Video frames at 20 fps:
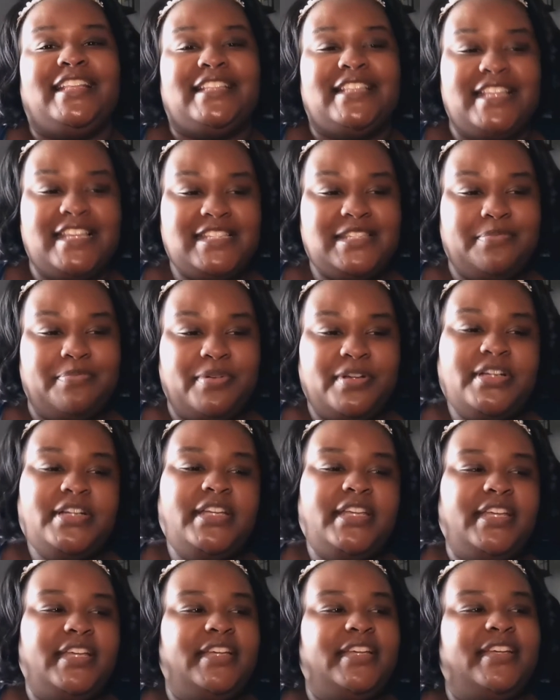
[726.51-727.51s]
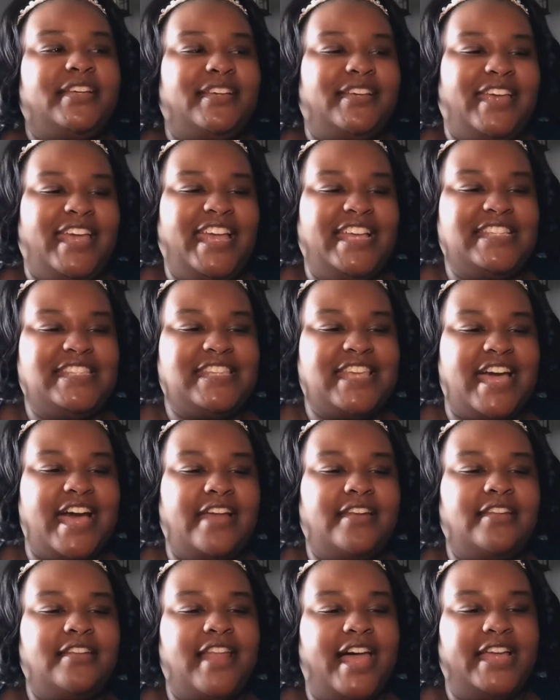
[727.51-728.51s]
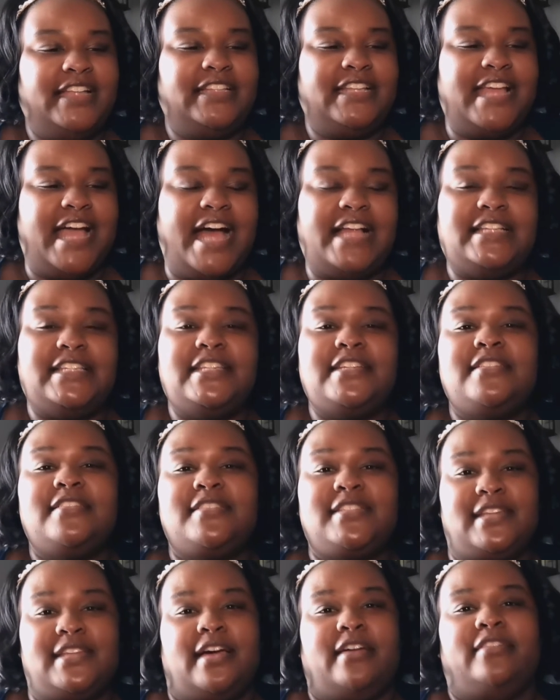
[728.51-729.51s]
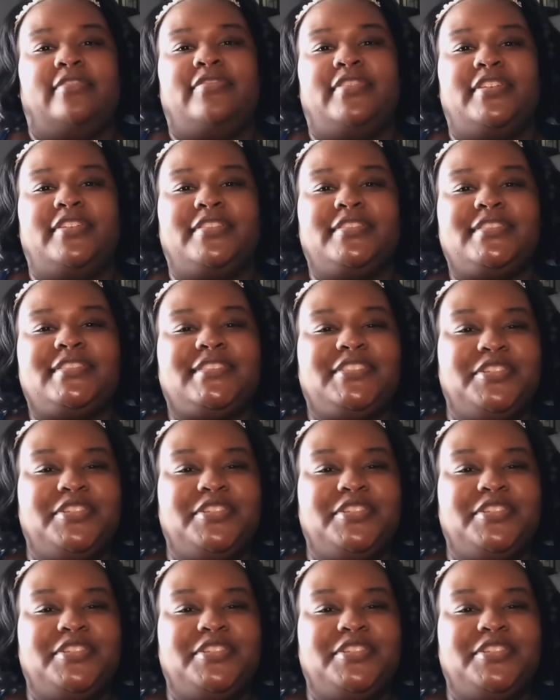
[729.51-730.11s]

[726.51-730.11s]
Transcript: This book is kind of like the idea of Seinfeld.